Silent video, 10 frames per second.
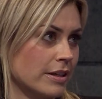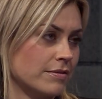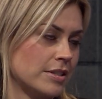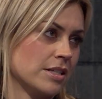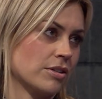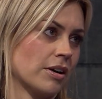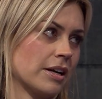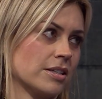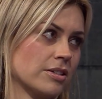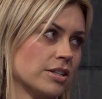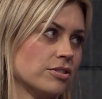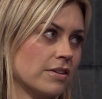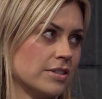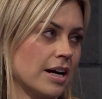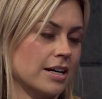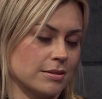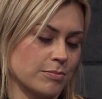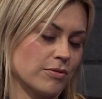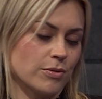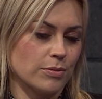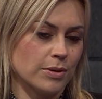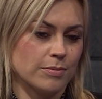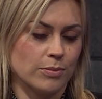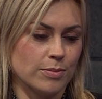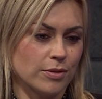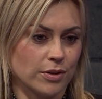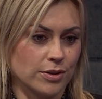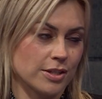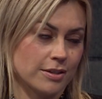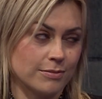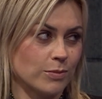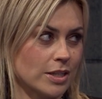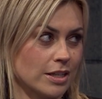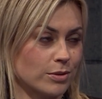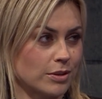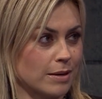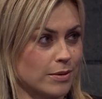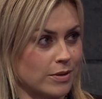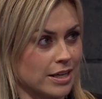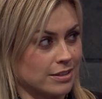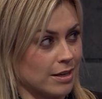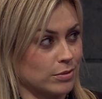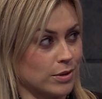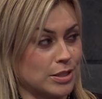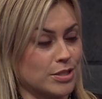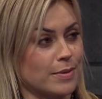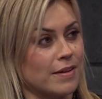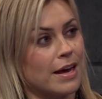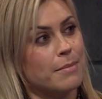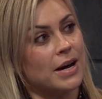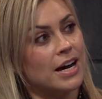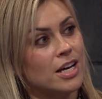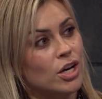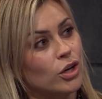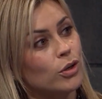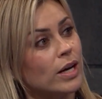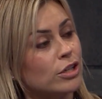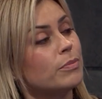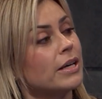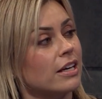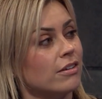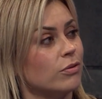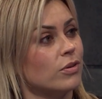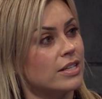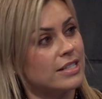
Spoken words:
love Test cricket, so I do have to ask before we move on to the One Day World Cup. I want to ask a couple of questions about that. But who are you picking for this